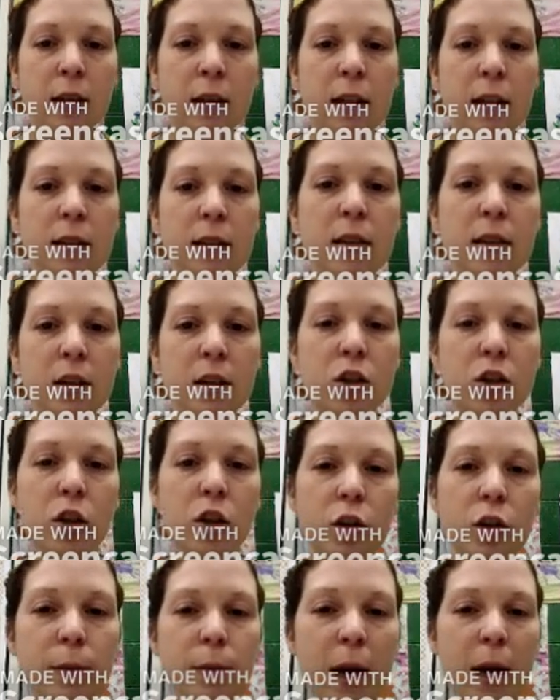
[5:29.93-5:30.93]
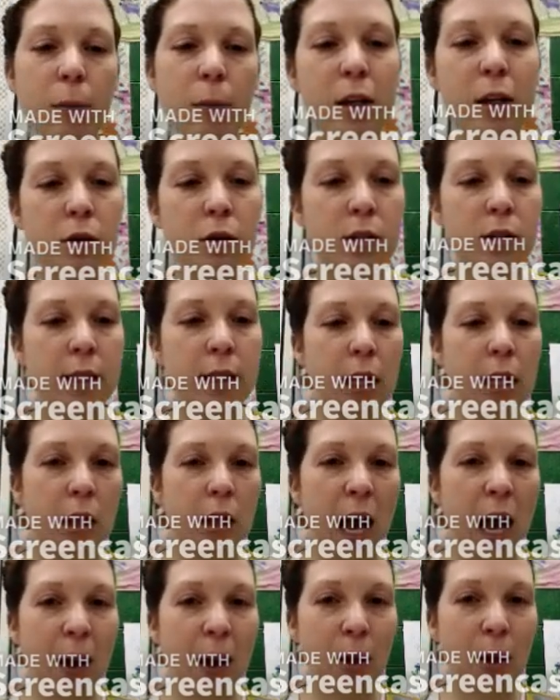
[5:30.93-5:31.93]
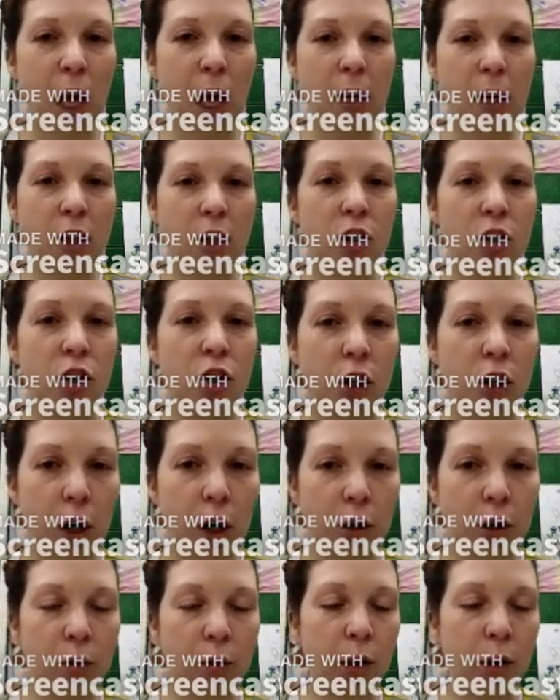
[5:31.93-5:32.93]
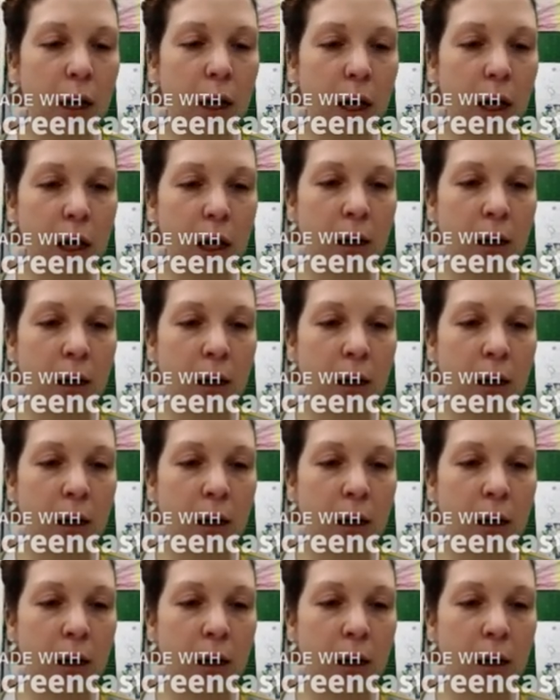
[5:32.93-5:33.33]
This is a tube that we use in the lab a lot to show